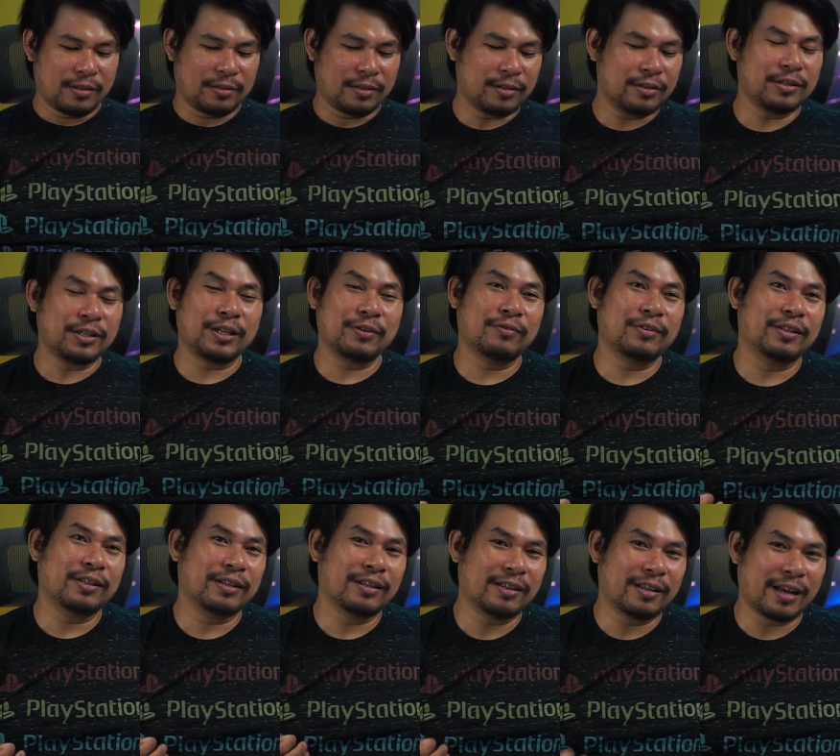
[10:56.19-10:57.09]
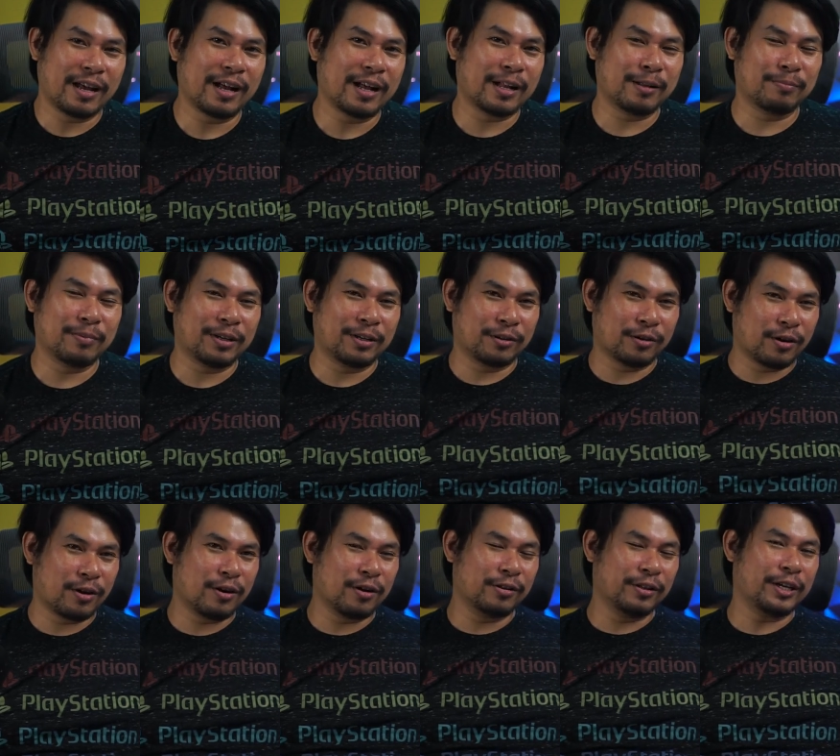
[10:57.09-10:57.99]
doesn't even help at
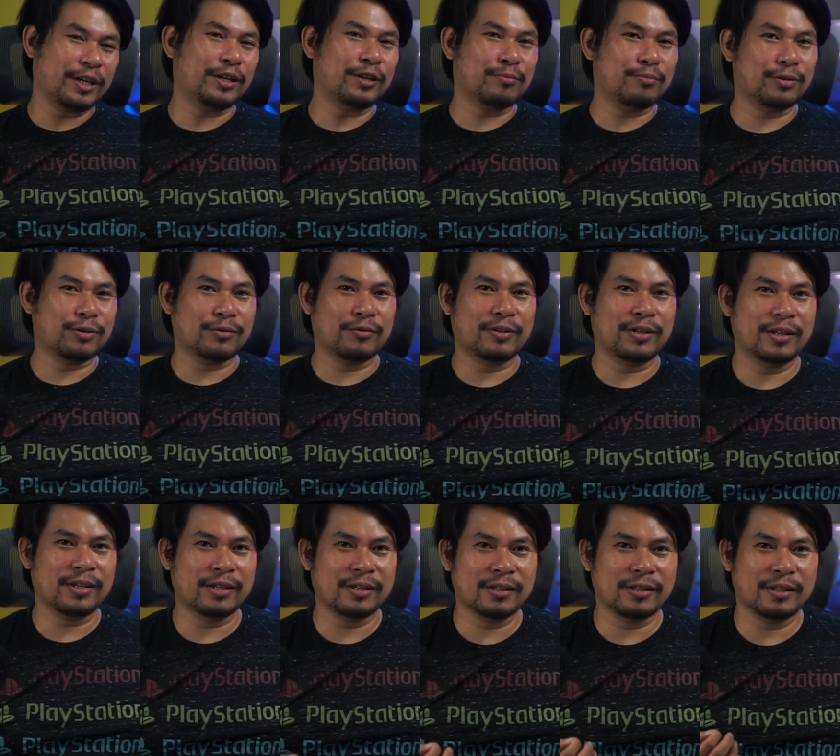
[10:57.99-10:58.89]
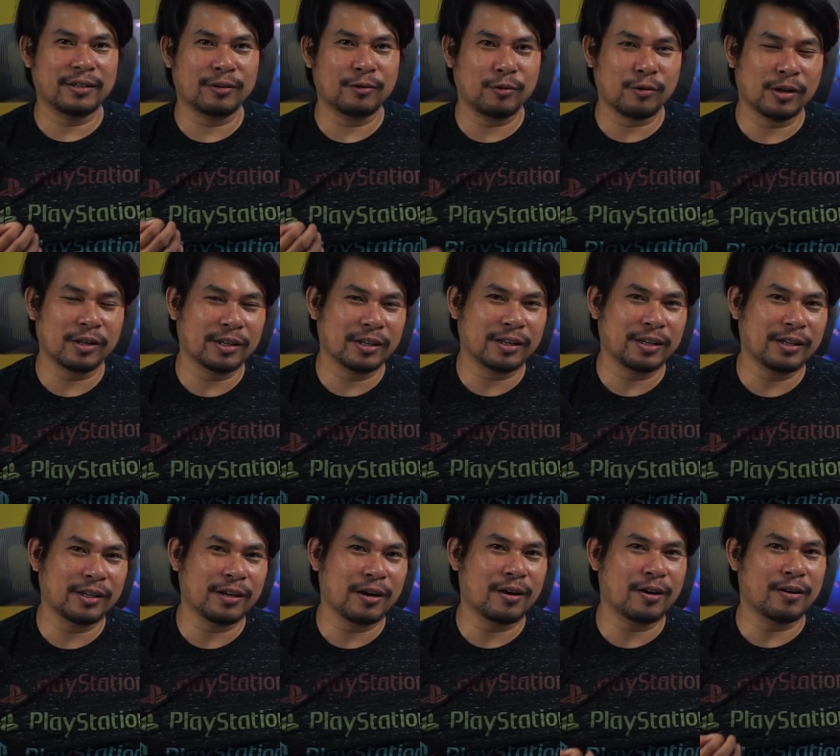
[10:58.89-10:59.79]
all in improving the
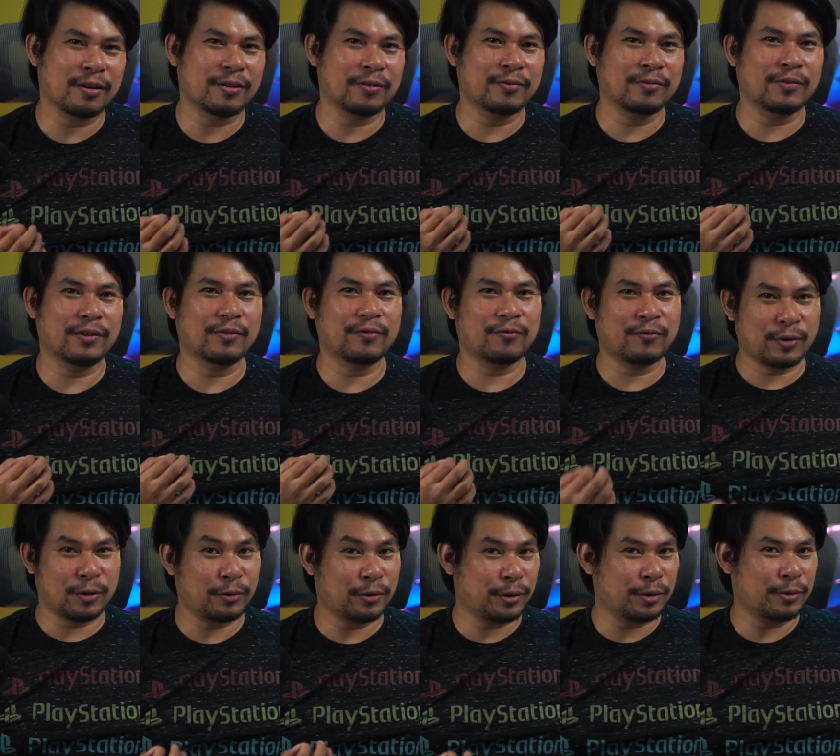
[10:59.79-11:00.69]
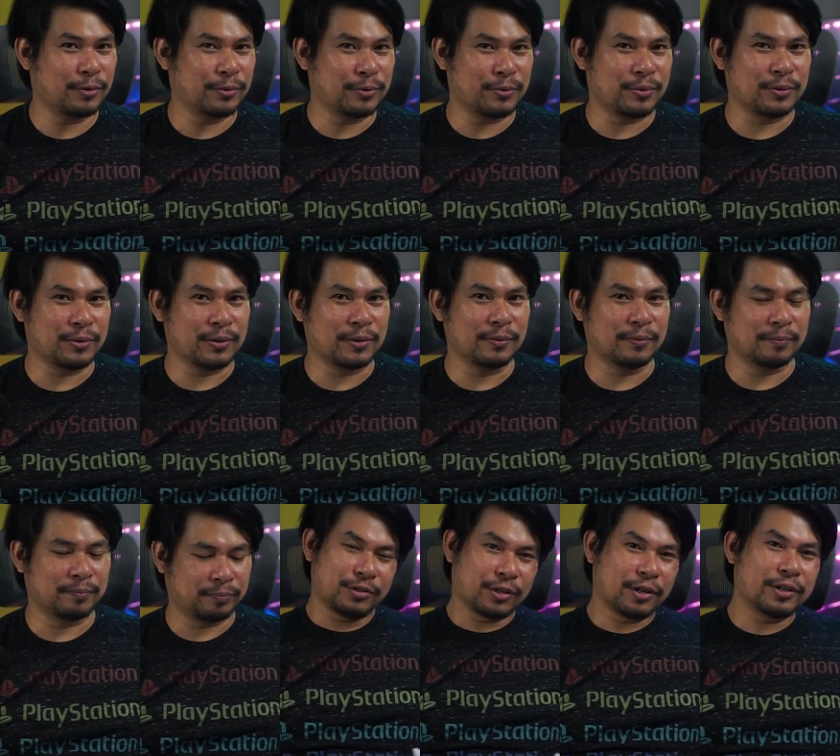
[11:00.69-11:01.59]
quality of the photos.
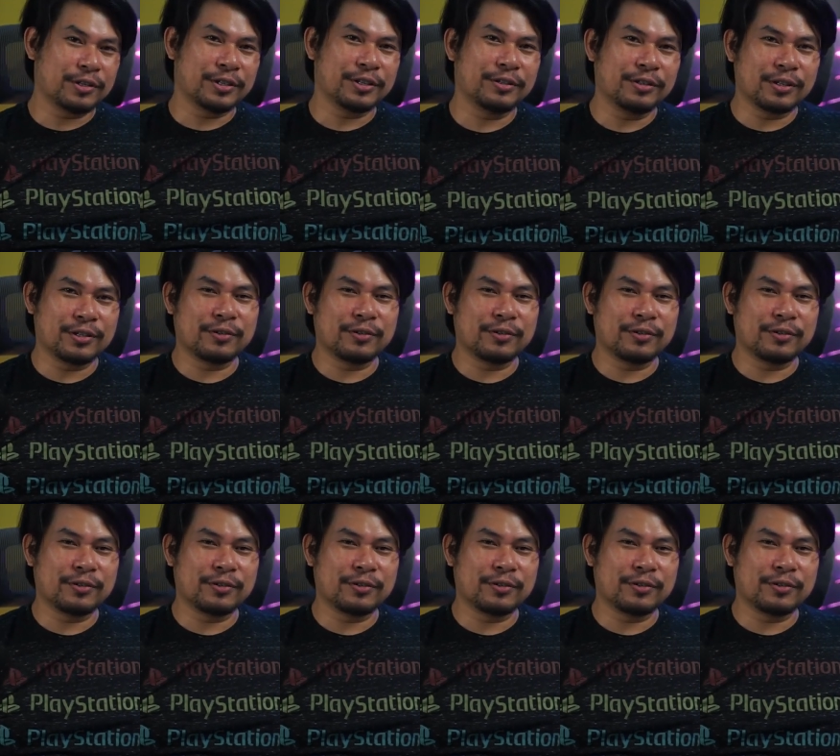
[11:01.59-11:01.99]
Charging